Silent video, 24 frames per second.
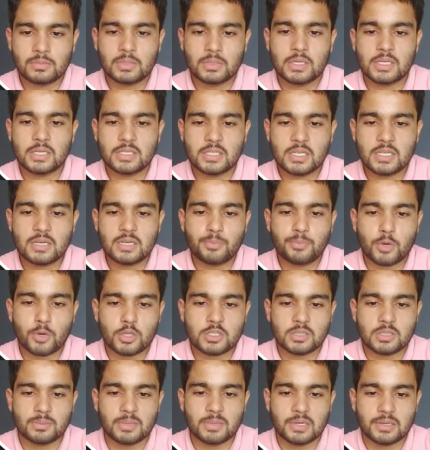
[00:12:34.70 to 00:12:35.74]
Isn't
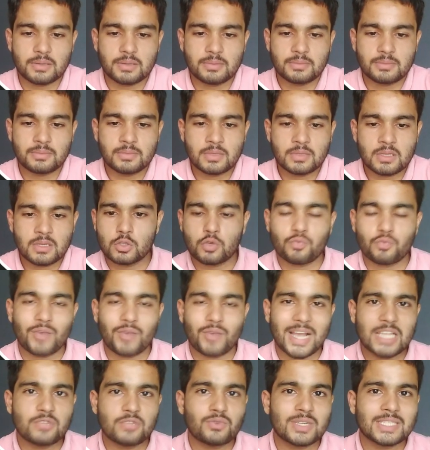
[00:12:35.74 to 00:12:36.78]
possible. So
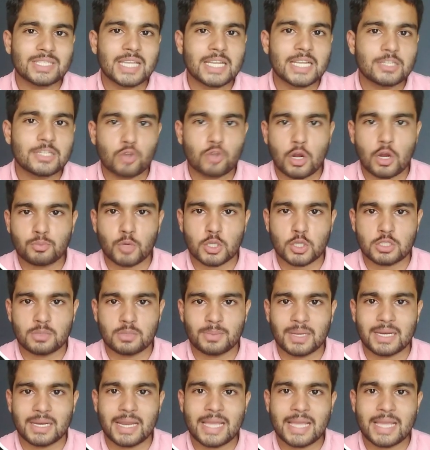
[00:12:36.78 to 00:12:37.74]
vice versa is not possible.